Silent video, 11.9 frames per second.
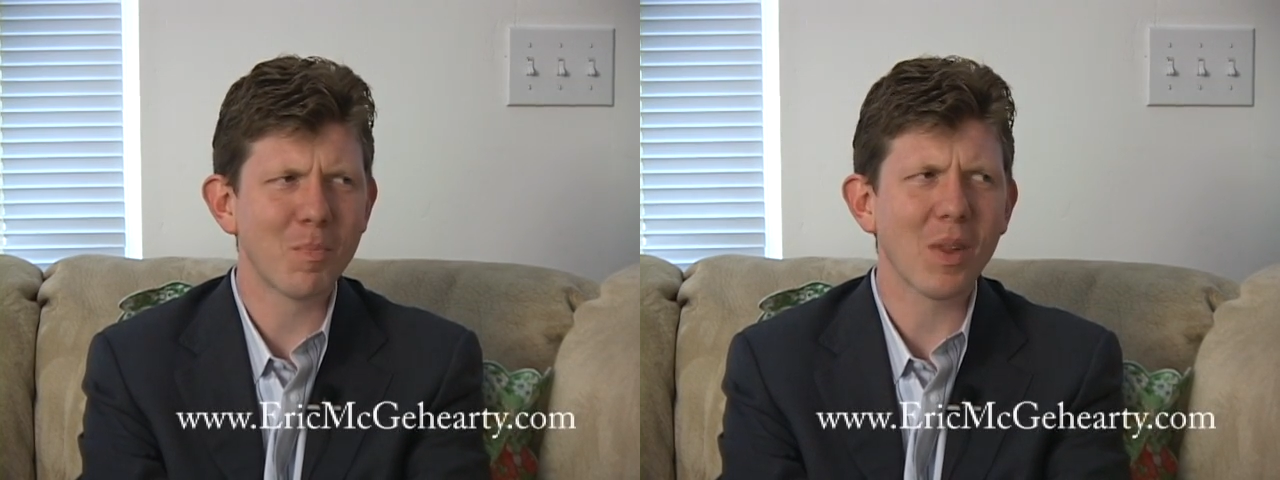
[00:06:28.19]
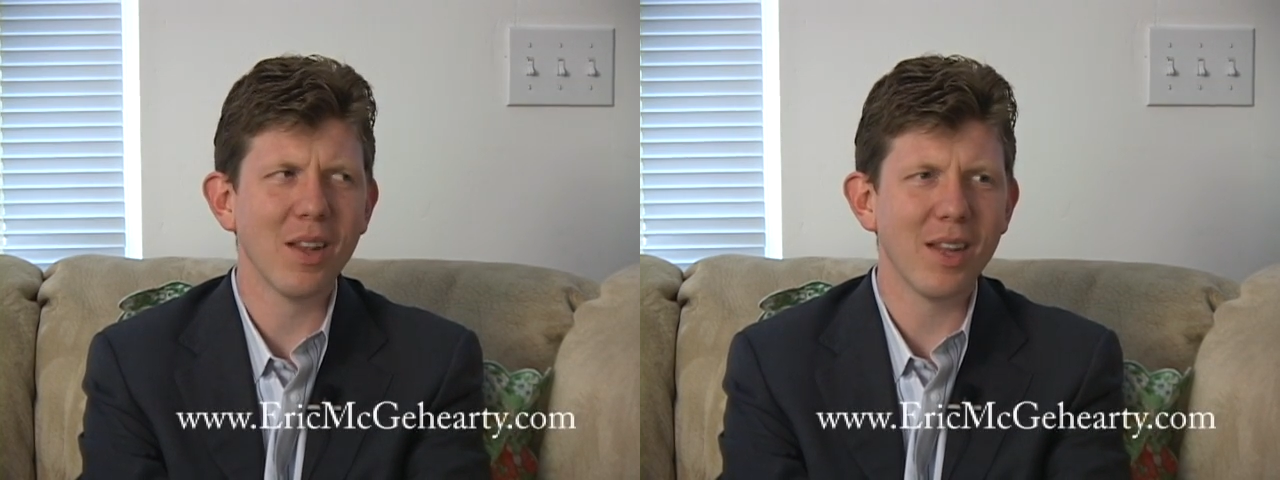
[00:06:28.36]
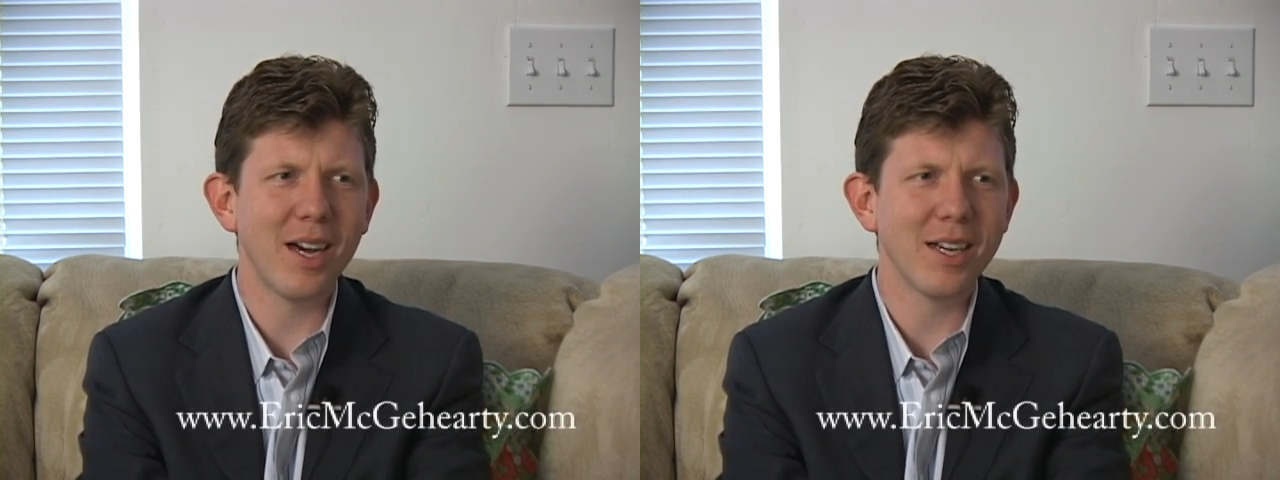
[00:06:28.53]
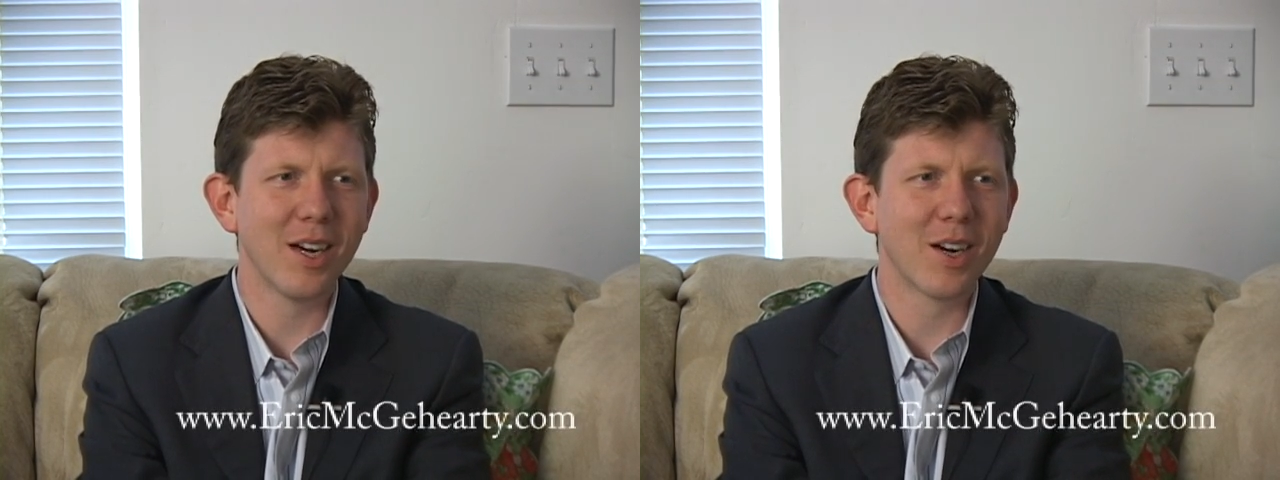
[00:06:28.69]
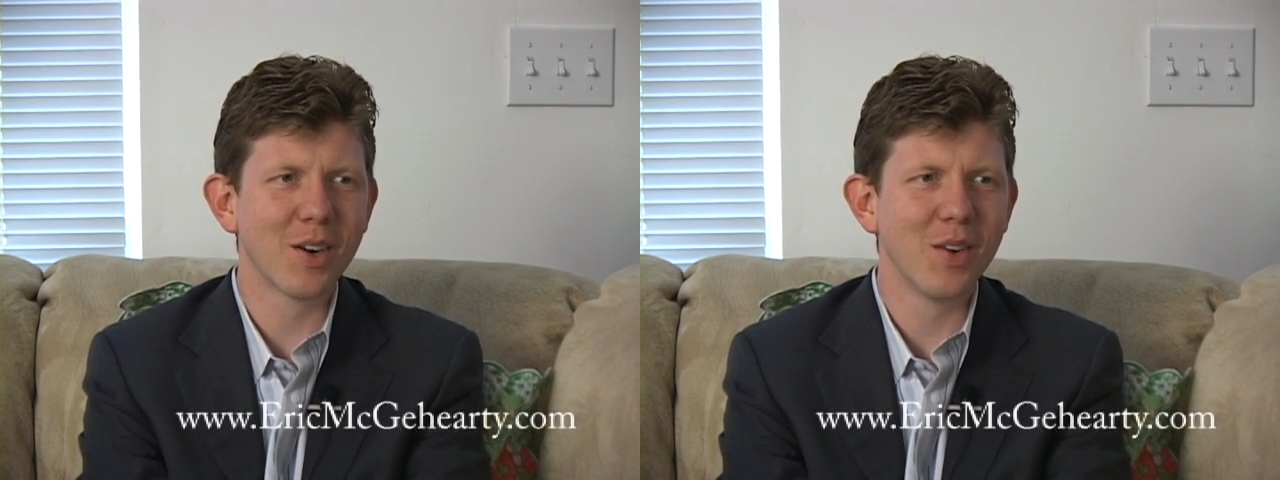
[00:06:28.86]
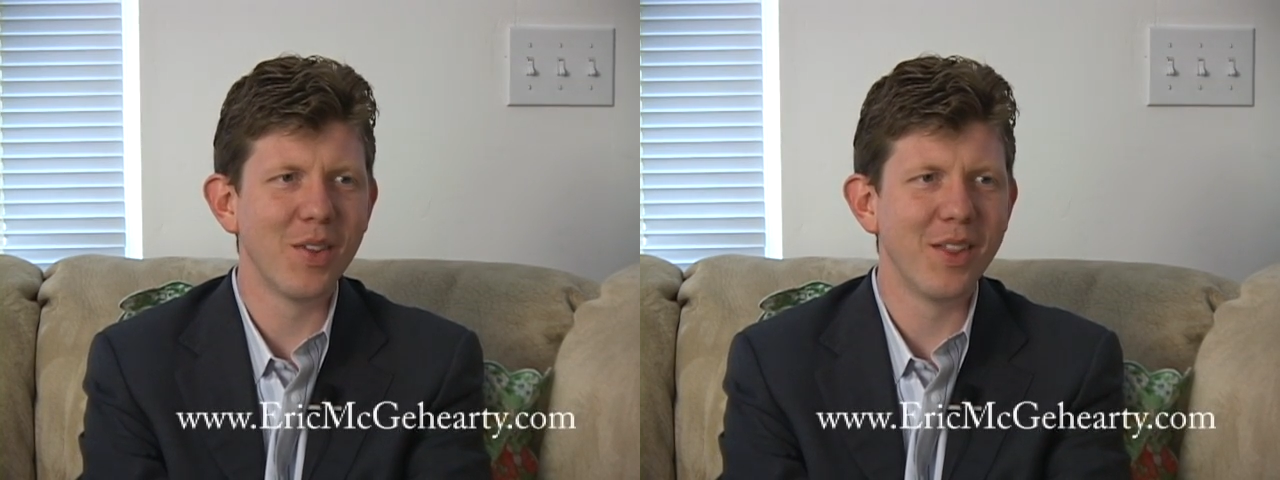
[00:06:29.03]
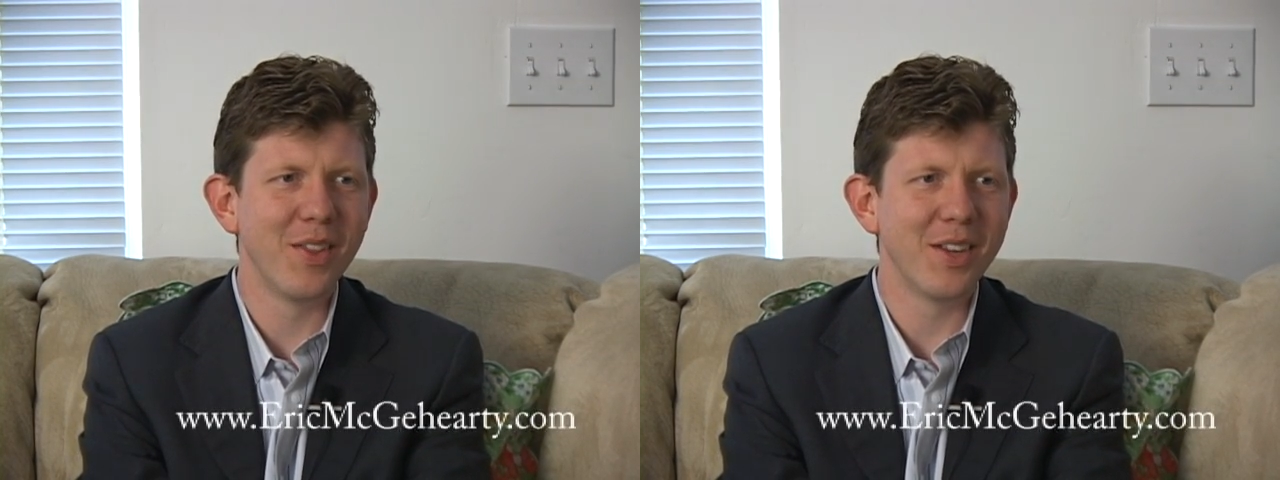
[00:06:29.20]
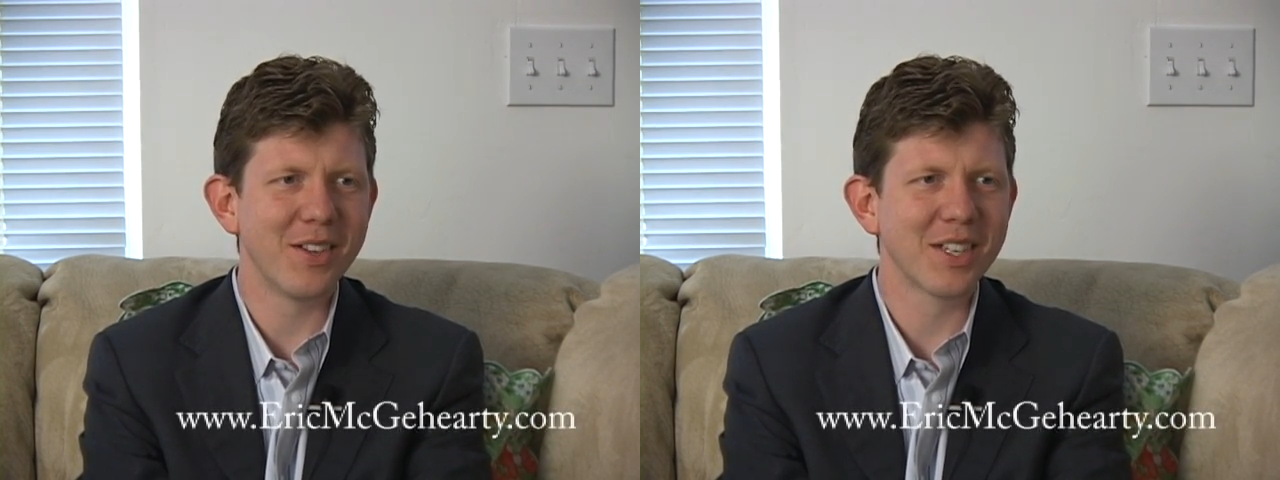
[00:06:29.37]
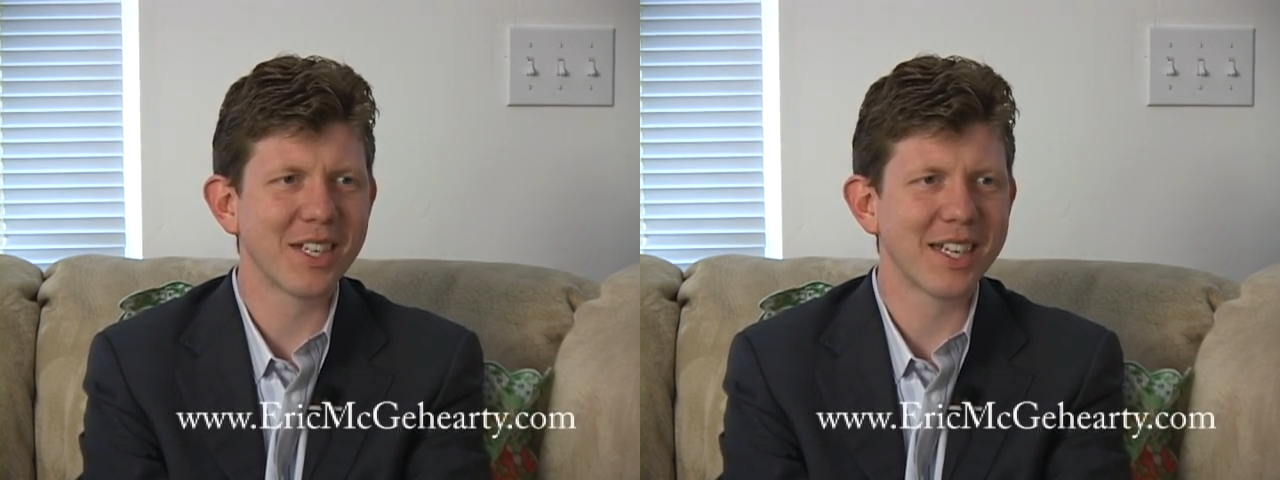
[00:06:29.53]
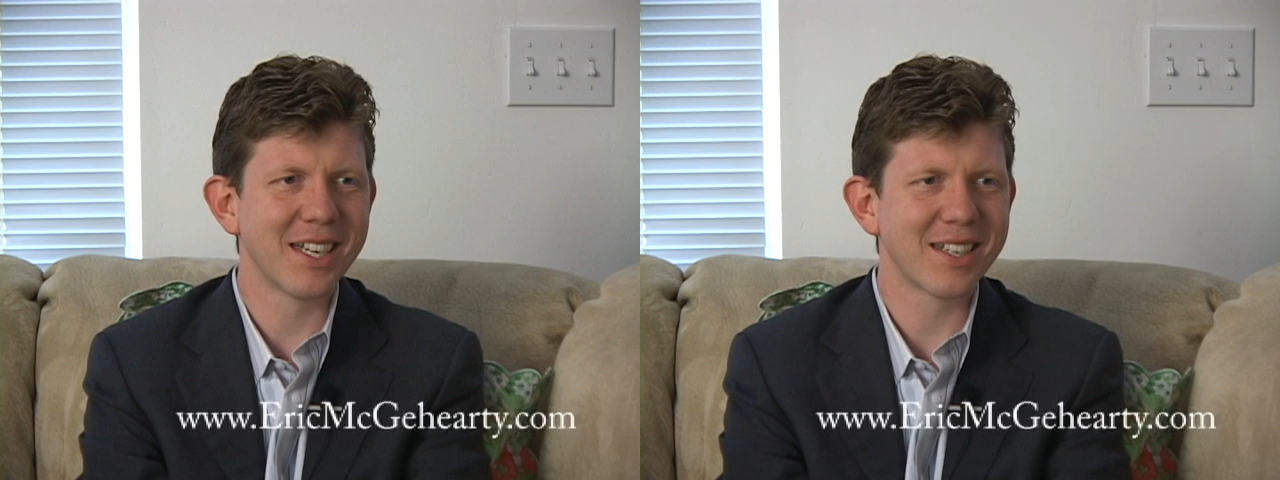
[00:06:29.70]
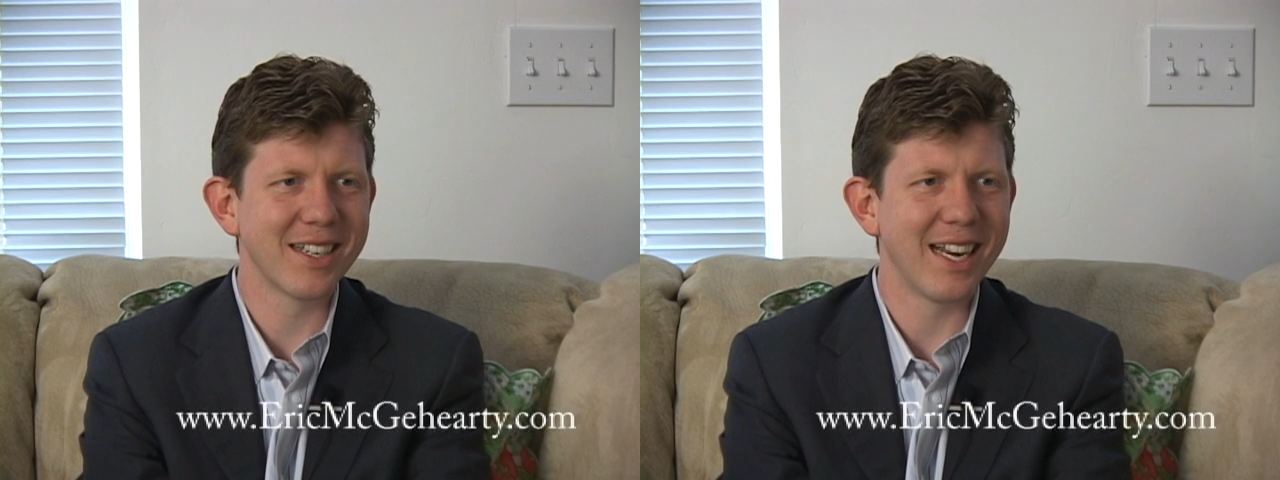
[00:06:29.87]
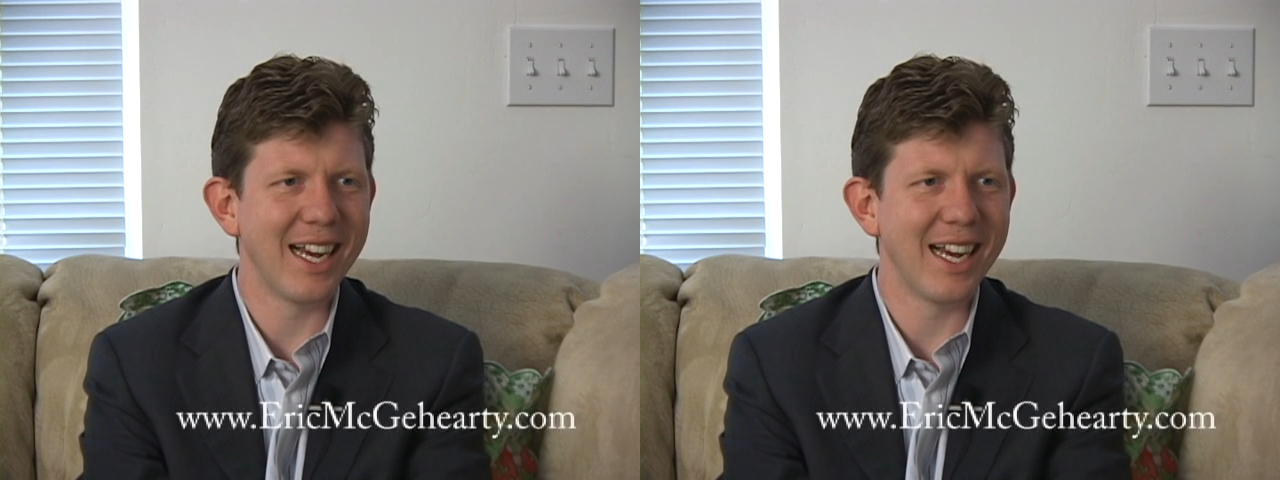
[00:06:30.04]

a lot younger than the suggested